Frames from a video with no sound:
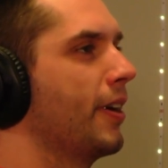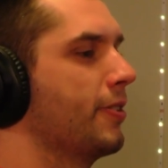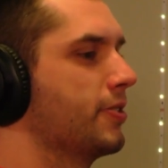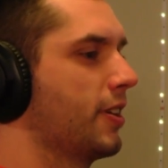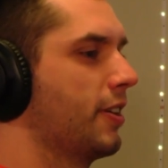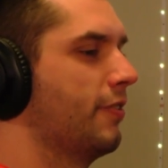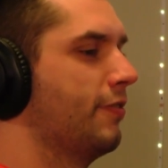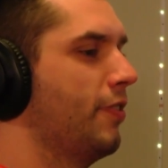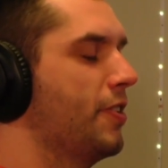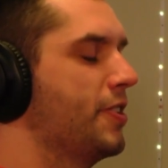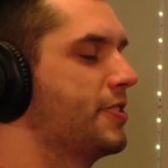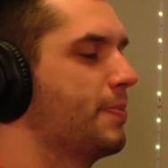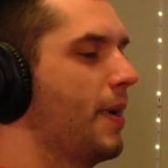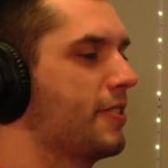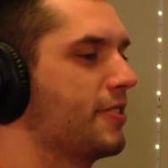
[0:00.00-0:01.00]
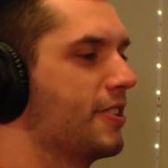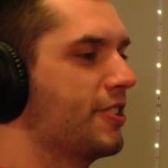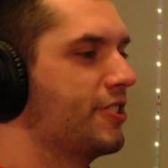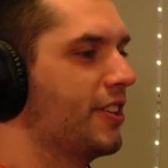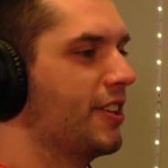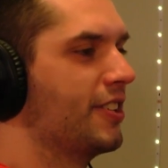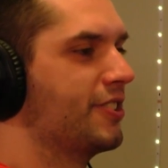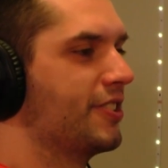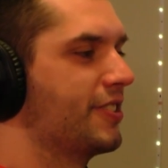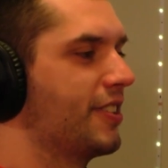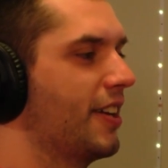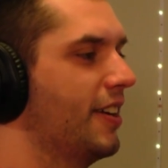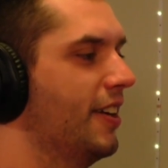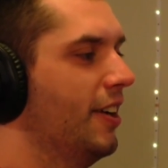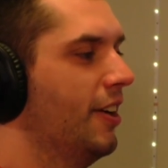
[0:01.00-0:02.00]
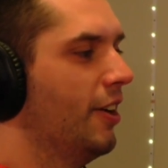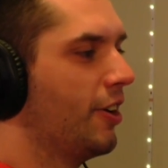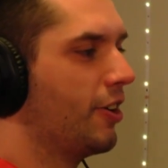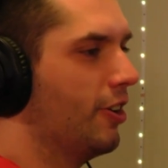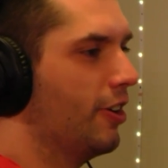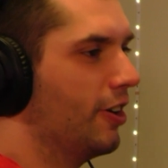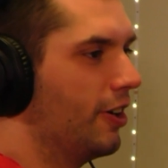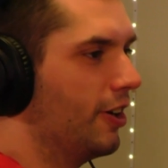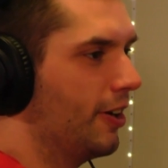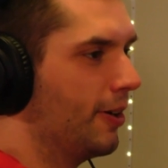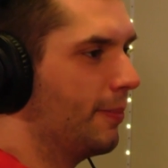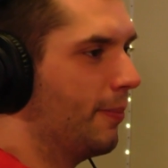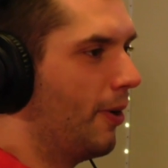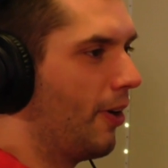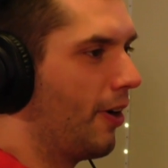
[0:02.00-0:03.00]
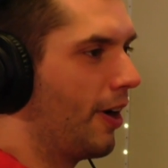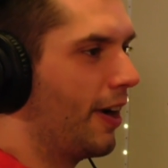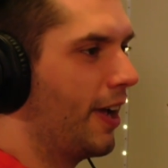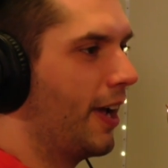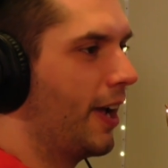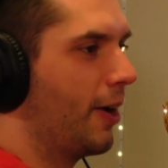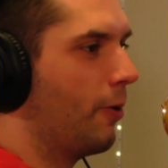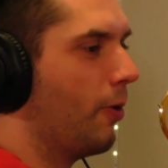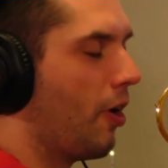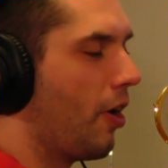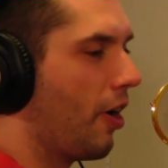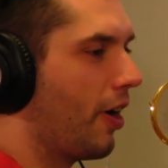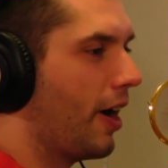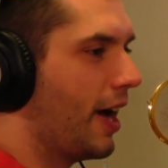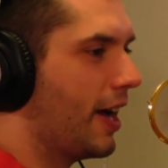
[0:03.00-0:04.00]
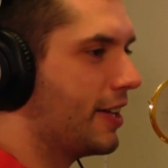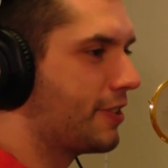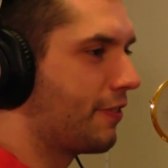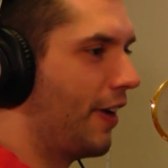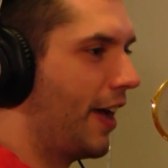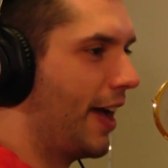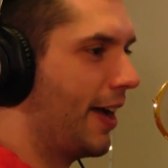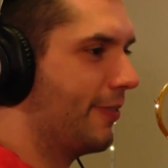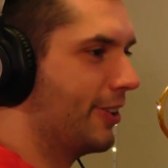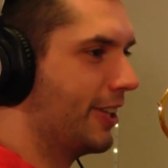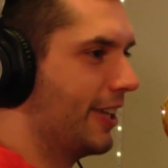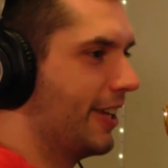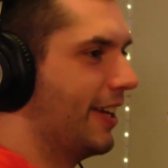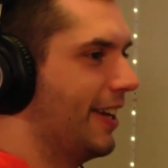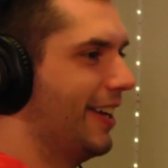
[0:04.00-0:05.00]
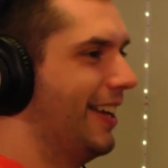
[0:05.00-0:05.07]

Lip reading: It was a voice message, and it just said, "Good morning, Juarez family."